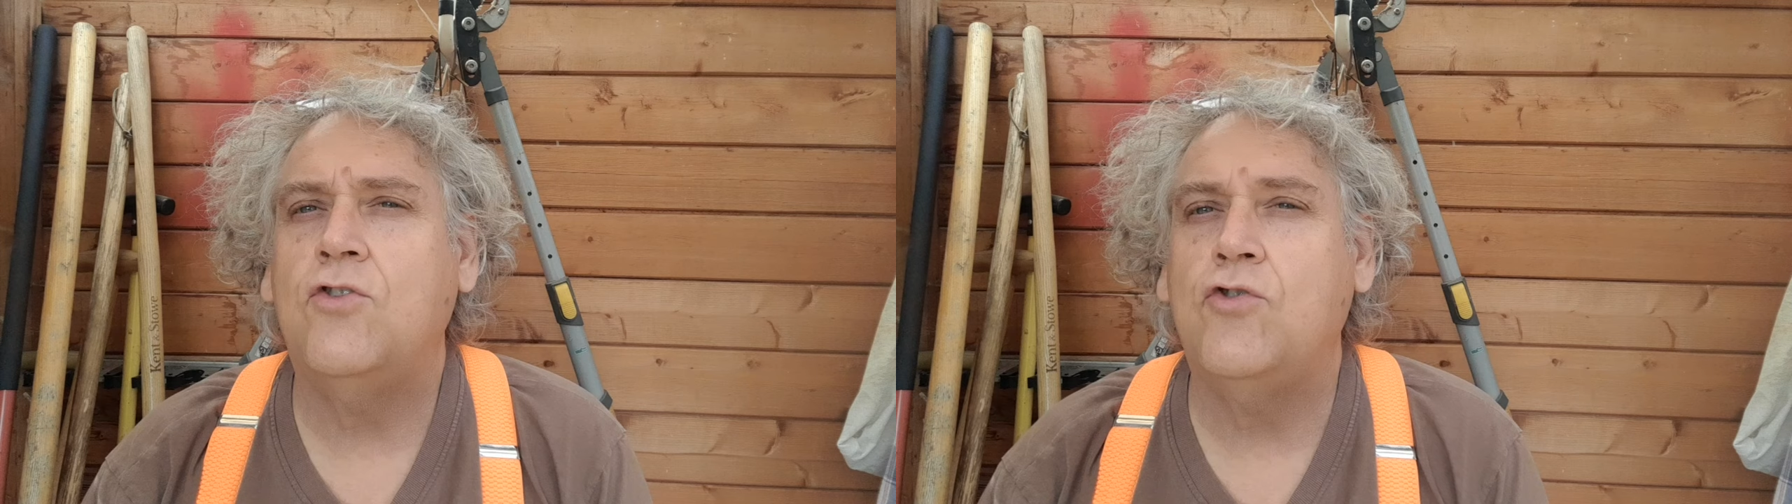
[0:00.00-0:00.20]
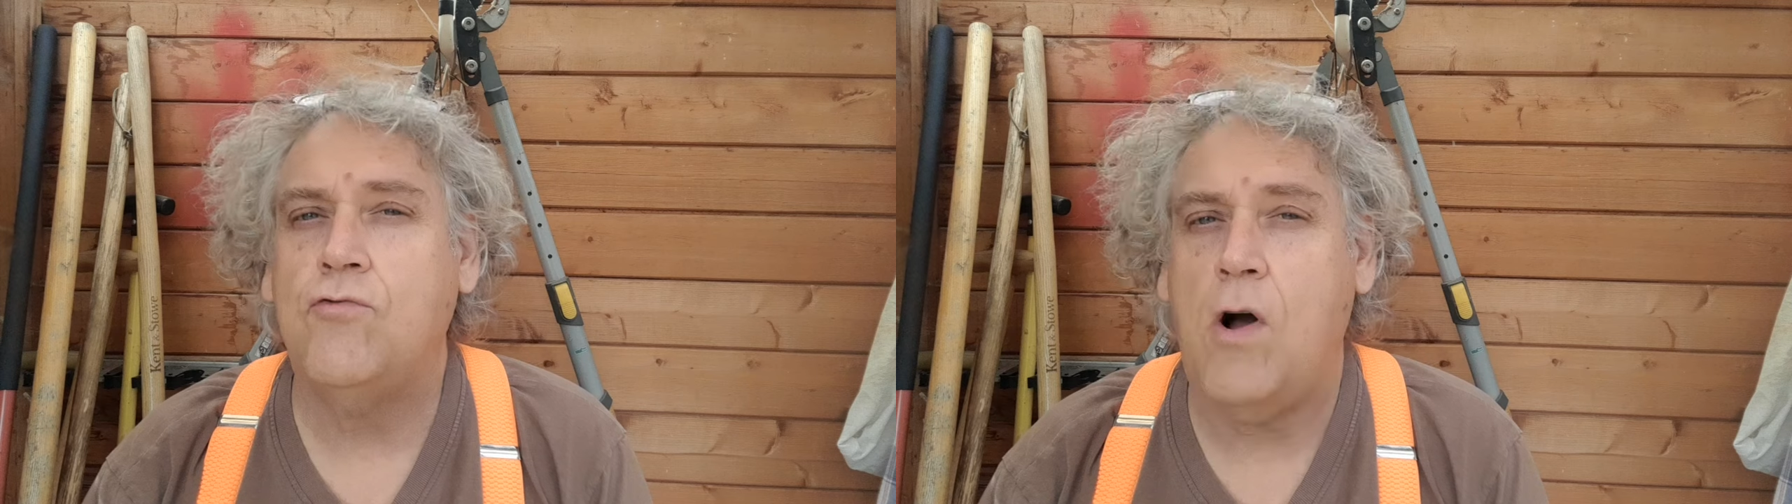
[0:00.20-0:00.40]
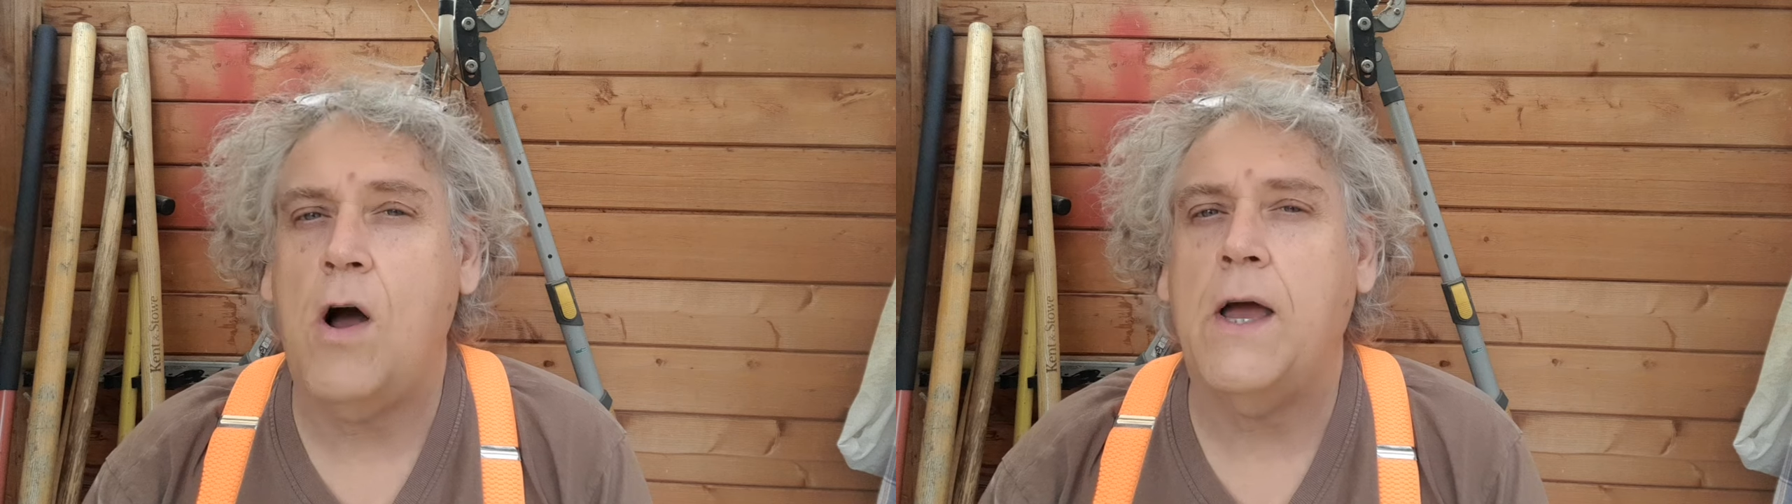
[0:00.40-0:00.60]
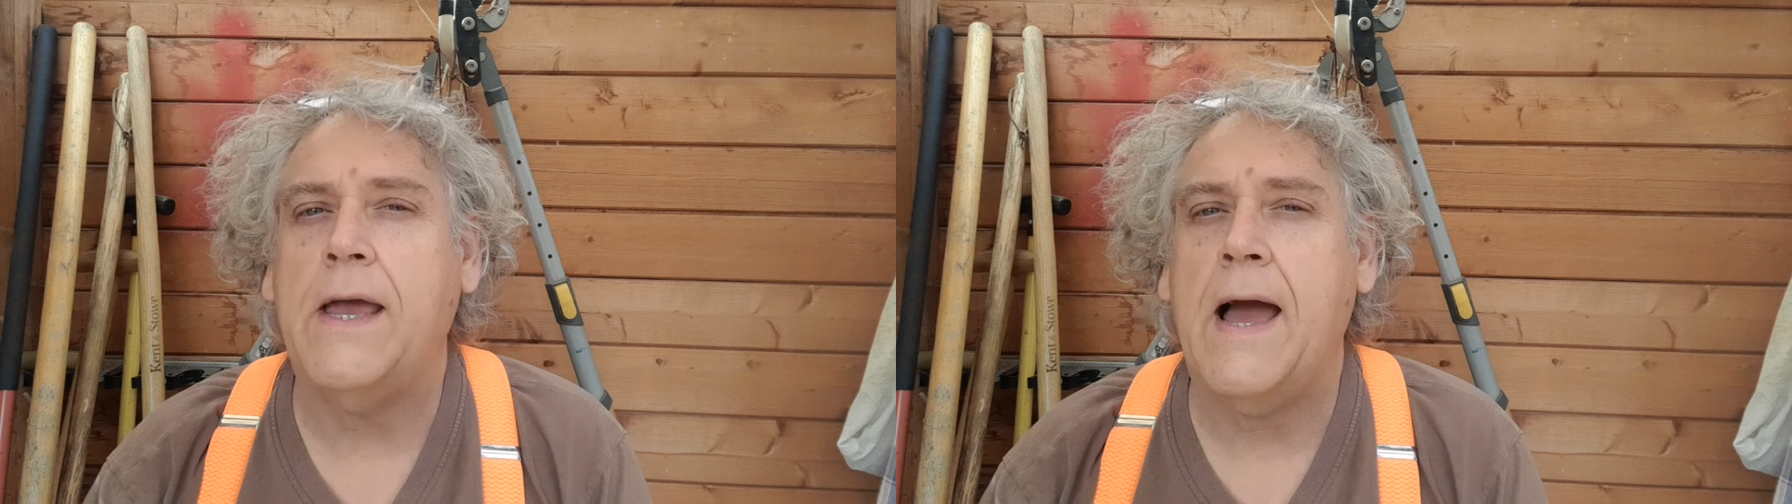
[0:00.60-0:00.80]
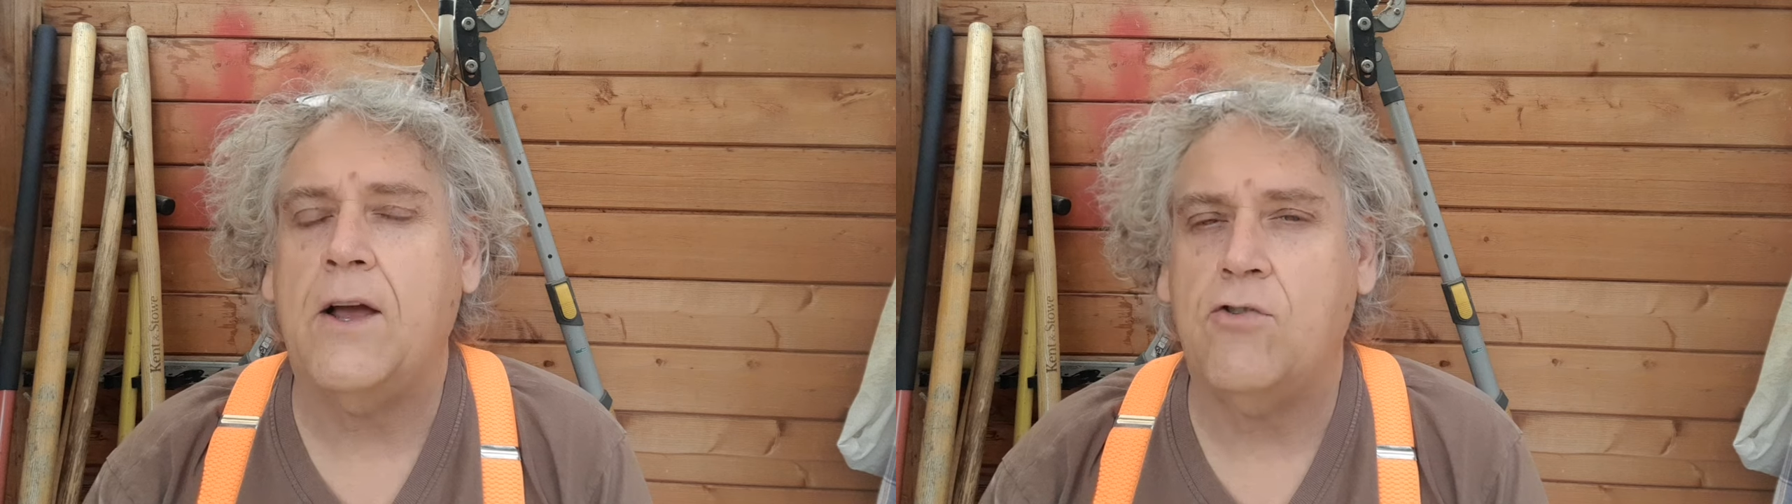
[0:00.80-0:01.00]

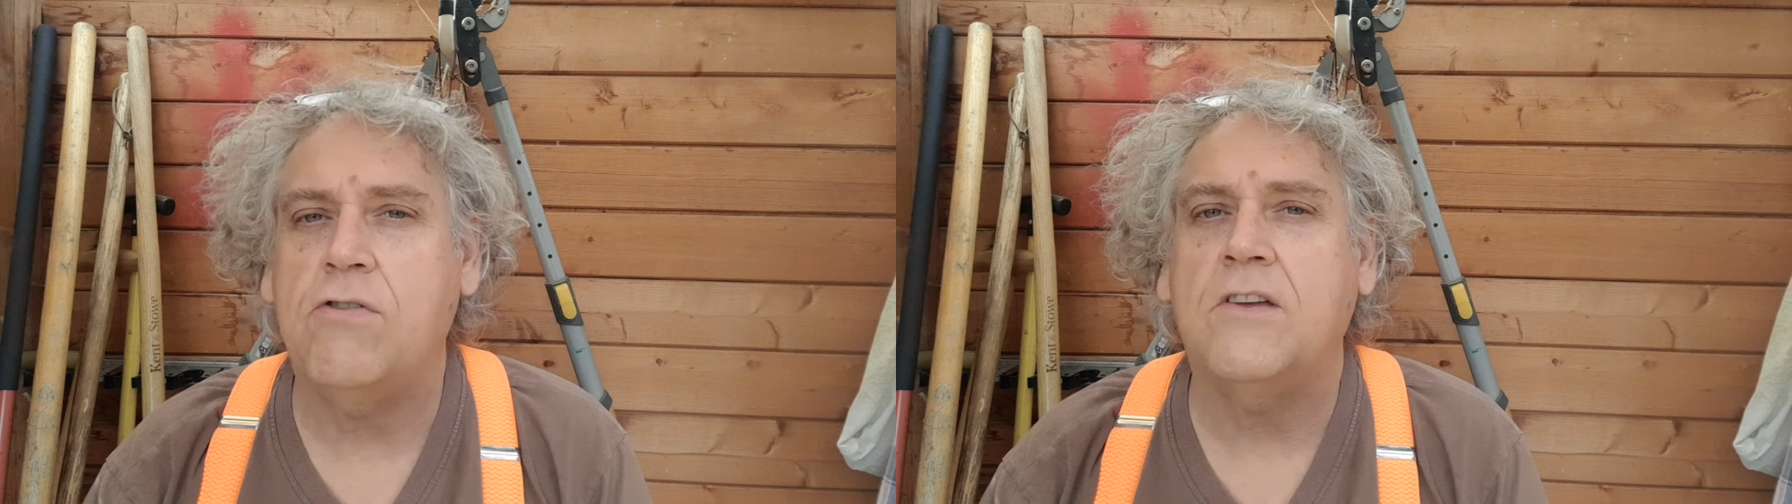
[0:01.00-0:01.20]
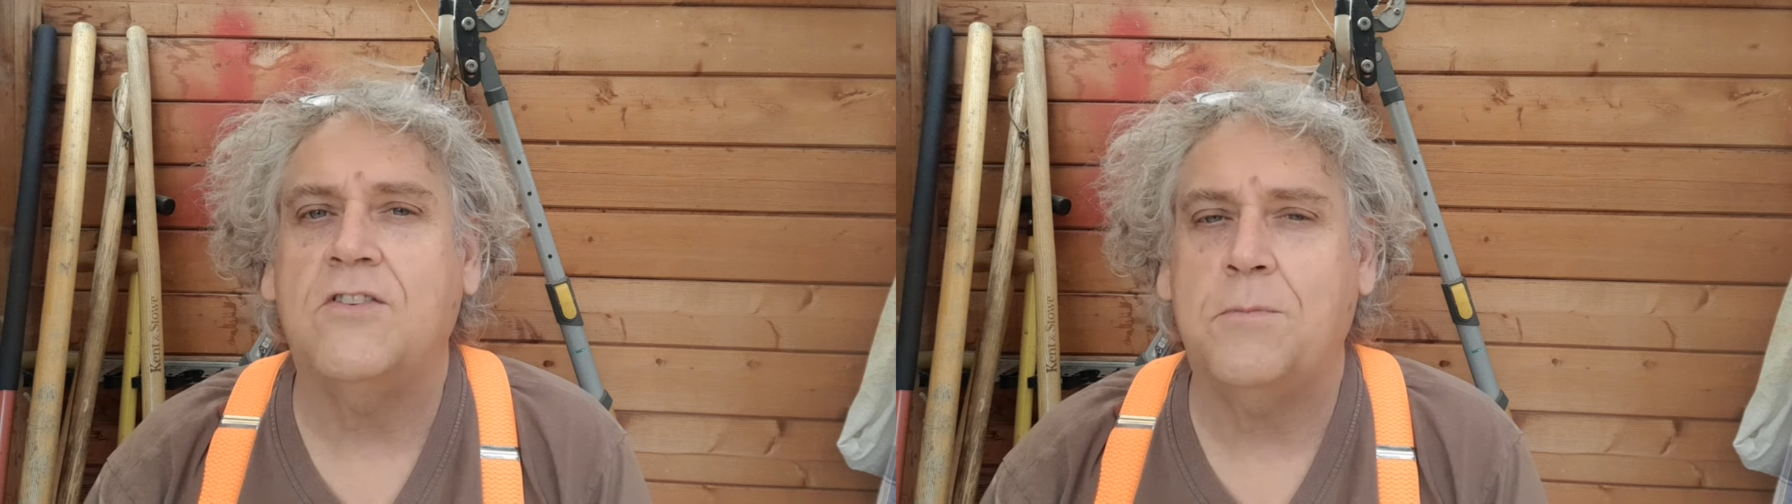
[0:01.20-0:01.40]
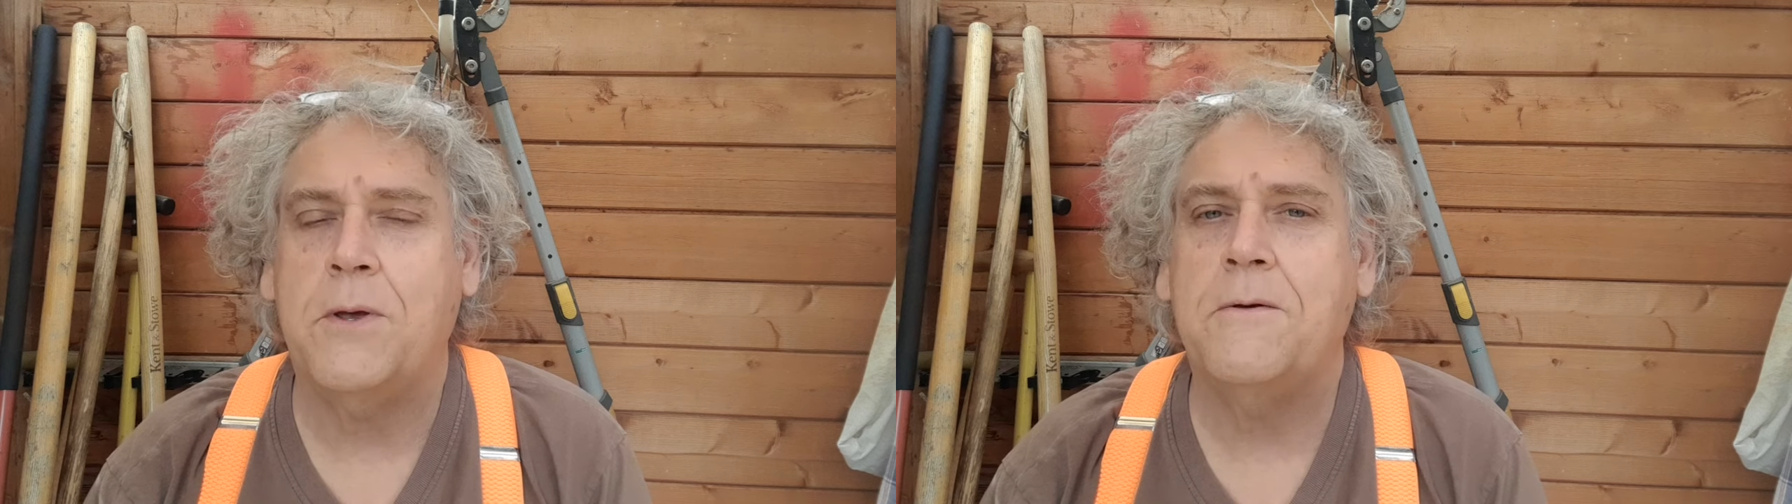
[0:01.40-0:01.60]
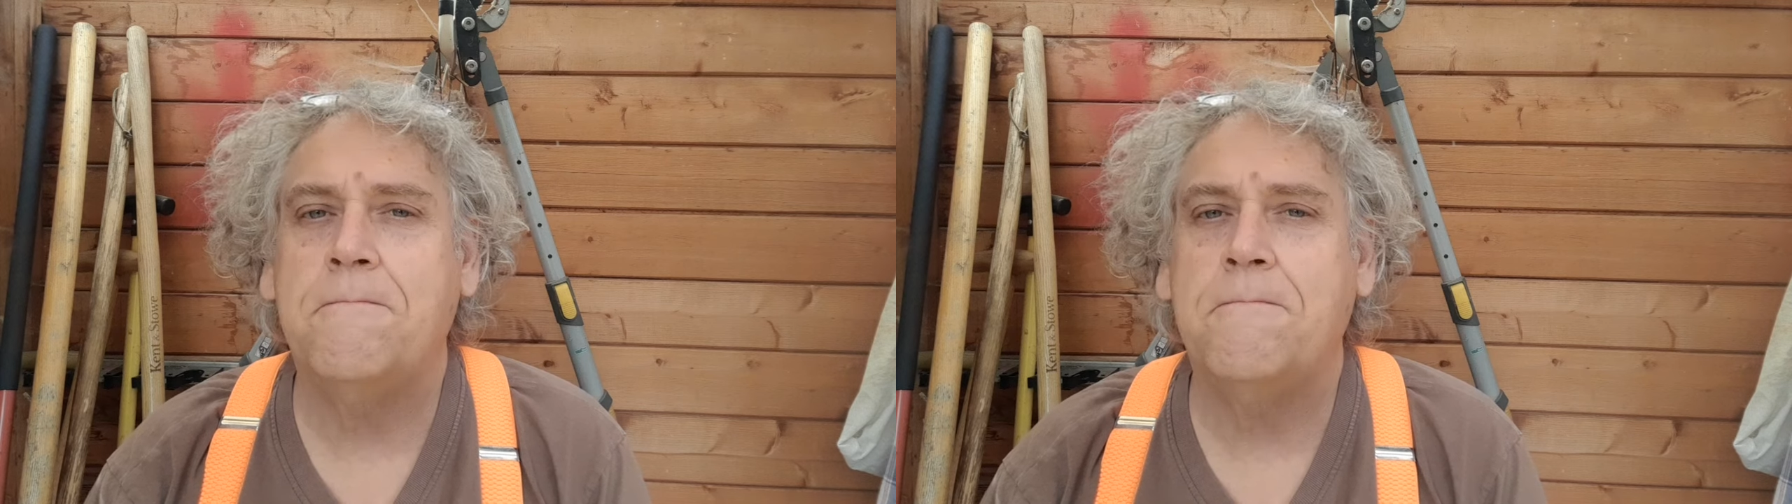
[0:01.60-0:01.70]
dry and crisp.